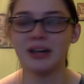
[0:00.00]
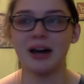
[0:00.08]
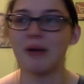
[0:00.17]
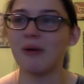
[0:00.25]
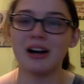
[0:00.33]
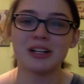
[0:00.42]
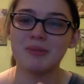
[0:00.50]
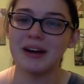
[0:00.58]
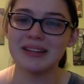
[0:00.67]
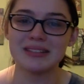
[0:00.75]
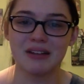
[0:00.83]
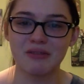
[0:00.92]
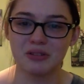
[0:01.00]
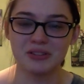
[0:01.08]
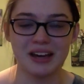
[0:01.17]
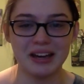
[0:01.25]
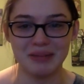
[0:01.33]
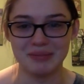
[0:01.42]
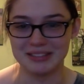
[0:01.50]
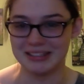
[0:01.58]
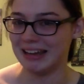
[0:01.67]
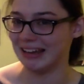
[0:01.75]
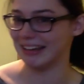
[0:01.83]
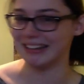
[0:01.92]
I walked by several times, and
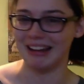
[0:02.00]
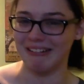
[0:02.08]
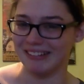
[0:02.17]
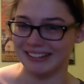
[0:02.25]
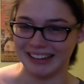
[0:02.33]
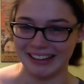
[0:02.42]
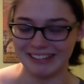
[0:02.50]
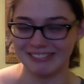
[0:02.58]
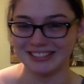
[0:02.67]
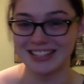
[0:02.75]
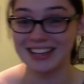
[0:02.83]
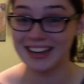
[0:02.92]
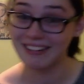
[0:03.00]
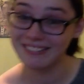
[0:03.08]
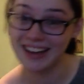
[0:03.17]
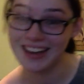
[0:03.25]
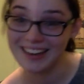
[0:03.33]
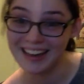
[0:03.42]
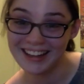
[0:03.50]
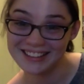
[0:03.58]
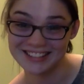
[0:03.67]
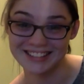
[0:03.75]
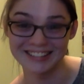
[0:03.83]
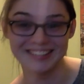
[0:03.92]
like no one like was like, "Oh, hey,
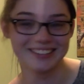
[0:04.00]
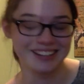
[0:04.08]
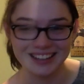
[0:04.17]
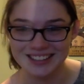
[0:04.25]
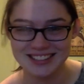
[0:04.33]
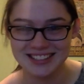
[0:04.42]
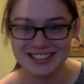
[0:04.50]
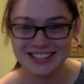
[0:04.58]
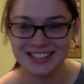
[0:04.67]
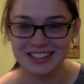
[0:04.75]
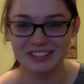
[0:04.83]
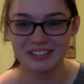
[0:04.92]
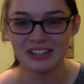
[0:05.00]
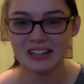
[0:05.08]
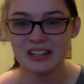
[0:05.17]
Ashlyn, nice to see you."